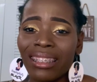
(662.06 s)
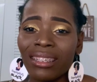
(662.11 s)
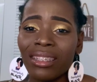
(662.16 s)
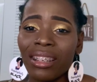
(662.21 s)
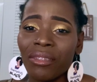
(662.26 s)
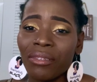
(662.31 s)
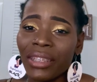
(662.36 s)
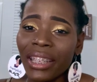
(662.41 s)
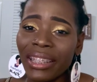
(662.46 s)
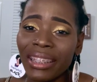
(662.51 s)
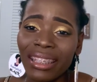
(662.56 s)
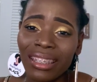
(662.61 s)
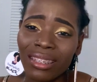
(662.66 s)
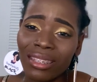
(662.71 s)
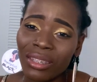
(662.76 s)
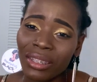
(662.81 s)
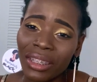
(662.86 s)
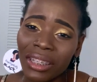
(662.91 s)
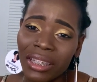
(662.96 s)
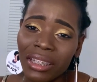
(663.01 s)
don't have nothing
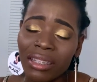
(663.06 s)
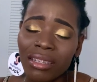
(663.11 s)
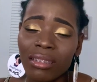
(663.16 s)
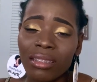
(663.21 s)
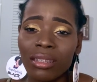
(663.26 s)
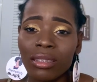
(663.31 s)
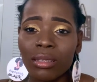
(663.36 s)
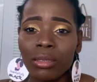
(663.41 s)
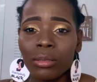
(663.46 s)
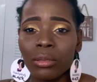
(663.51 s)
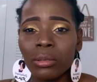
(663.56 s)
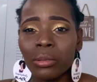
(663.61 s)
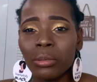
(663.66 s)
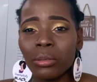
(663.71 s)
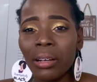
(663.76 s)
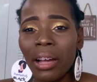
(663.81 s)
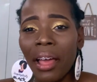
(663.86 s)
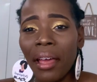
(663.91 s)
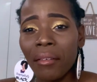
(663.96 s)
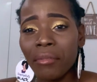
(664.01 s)
to eat, or
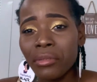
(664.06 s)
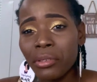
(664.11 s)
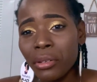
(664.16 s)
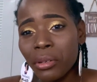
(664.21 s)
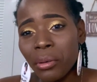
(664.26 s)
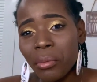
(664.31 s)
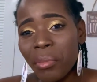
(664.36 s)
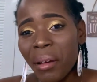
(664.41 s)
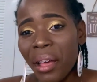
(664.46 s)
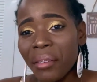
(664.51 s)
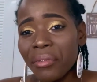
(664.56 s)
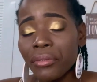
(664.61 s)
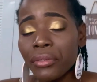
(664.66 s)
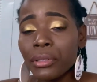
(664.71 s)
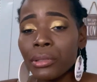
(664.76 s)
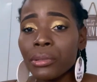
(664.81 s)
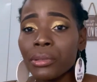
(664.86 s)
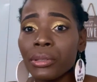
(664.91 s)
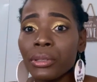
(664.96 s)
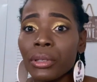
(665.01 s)
I have to go buy
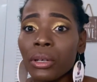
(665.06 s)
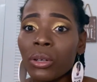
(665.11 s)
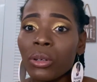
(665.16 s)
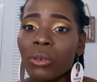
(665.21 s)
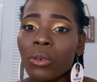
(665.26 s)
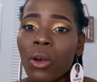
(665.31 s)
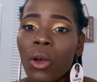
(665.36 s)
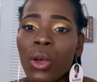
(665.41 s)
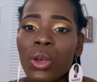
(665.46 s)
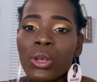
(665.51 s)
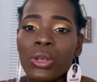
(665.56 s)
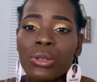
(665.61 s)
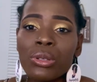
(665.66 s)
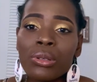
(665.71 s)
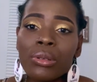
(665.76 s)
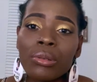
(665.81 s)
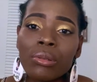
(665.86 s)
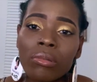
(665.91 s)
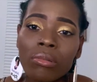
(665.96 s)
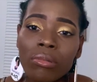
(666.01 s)
food, you know,
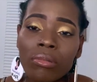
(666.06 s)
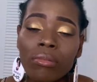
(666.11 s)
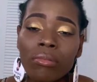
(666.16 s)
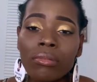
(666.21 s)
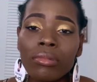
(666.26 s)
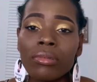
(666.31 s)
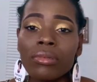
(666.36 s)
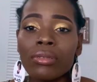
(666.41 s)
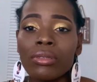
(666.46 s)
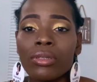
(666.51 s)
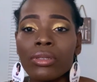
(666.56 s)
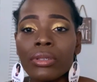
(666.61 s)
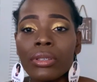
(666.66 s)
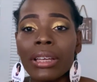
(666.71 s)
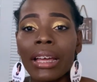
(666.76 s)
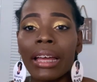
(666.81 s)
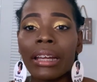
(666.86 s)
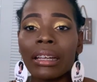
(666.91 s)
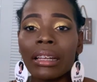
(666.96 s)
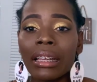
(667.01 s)
you you
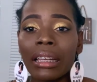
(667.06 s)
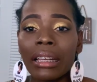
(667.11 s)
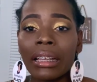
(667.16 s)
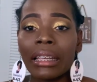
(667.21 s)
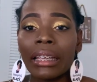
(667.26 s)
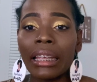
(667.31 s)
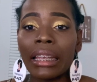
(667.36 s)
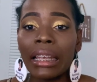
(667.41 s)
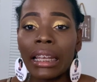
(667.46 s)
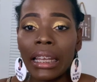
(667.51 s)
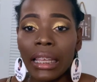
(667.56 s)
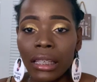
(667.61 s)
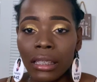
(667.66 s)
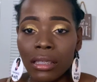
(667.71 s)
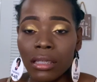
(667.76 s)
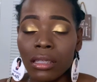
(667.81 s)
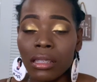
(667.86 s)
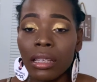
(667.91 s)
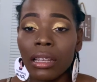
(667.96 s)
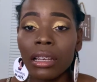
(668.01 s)
kind of get
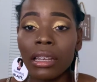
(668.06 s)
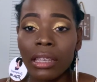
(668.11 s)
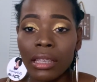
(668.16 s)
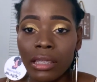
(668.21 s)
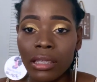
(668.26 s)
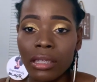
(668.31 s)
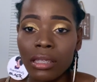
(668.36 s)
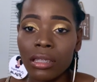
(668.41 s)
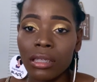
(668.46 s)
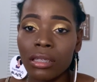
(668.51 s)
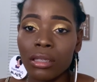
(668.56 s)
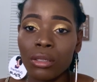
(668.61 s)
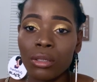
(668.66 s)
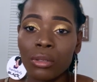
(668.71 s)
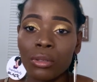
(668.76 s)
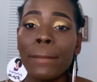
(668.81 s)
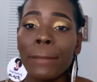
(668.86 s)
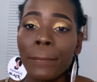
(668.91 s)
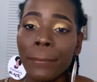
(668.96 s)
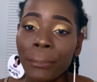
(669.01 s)
lazy, lazy to.
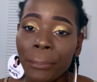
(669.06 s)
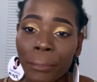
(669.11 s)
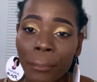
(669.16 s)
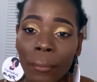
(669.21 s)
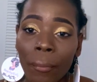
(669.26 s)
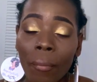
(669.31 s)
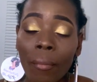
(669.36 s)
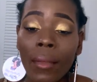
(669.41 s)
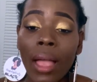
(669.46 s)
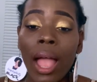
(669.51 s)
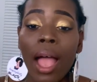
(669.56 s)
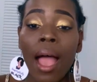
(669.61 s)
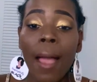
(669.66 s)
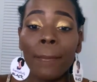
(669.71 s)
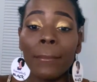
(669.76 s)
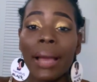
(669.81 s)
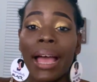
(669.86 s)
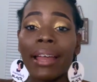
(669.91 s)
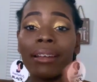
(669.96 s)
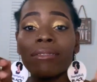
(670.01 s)

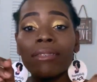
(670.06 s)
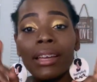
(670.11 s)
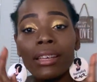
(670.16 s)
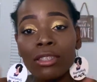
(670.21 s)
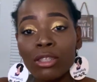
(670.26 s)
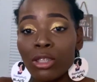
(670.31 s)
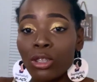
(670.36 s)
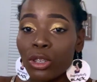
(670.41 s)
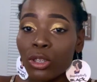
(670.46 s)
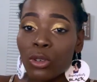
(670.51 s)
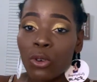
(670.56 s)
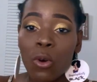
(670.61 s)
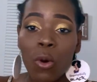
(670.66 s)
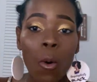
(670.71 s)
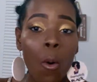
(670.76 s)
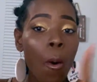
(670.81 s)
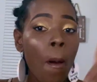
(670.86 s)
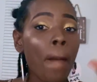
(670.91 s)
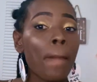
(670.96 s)
My advice to you,